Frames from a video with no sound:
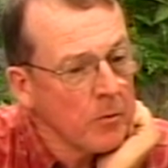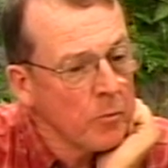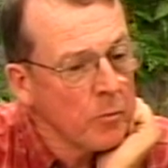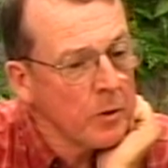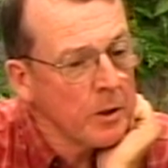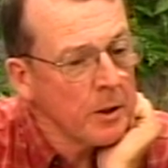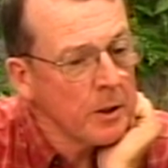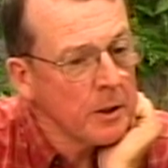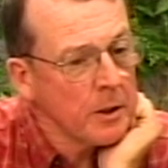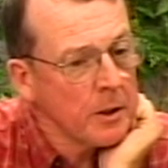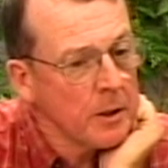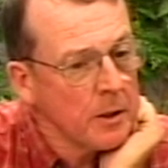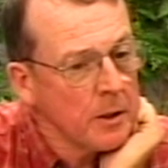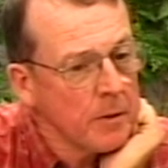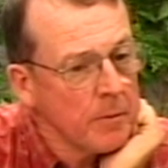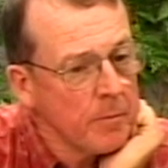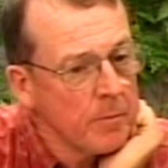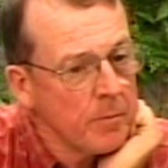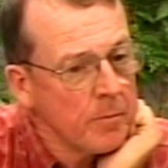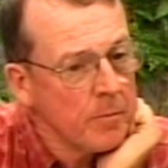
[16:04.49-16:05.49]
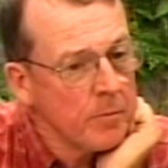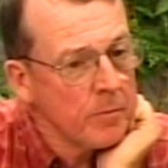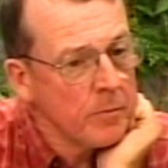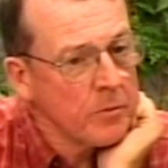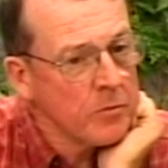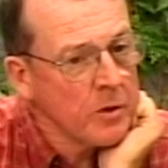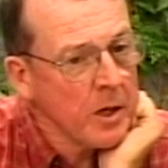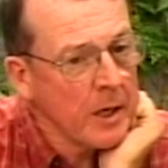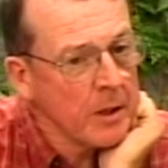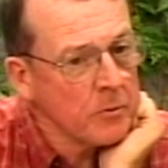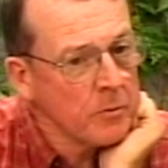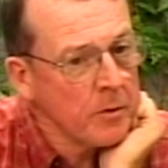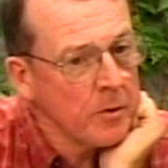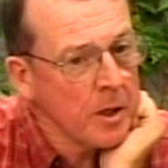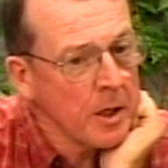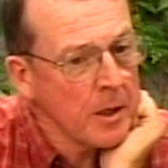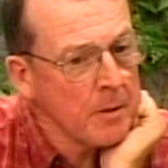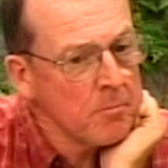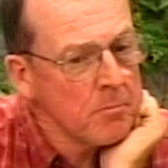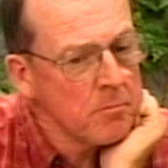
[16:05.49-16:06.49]
we talked with
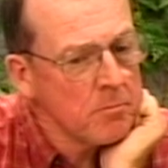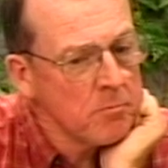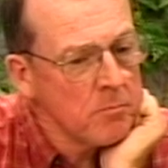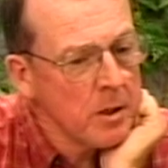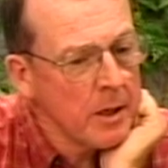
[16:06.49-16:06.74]
him.